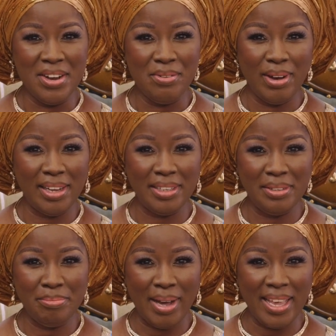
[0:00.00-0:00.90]
Well,
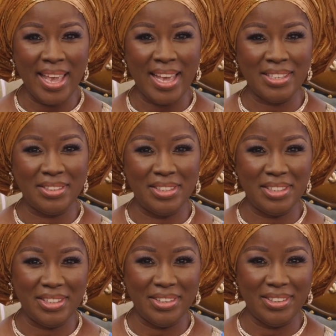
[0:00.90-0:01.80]
my guest on the
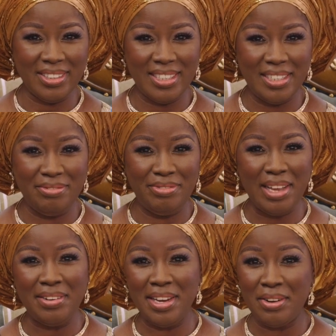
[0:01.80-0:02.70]
show, she's
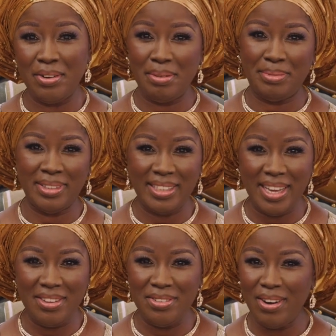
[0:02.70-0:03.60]
very equipped to
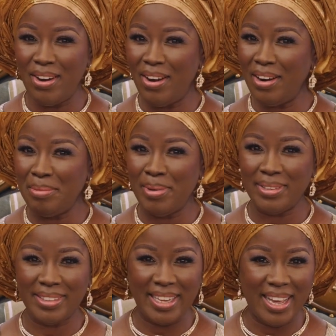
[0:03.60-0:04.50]
tell you all
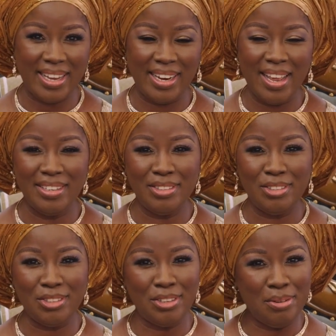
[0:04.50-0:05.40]
about that and
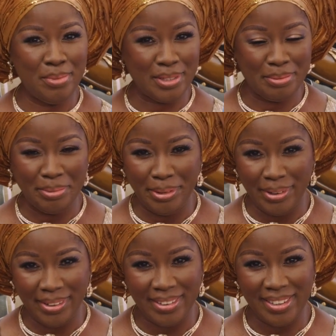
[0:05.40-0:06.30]
so much
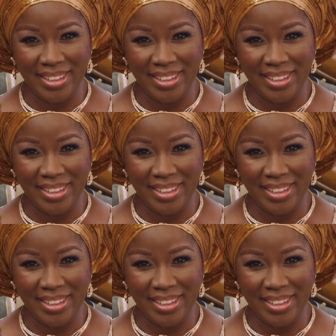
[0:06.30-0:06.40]
more.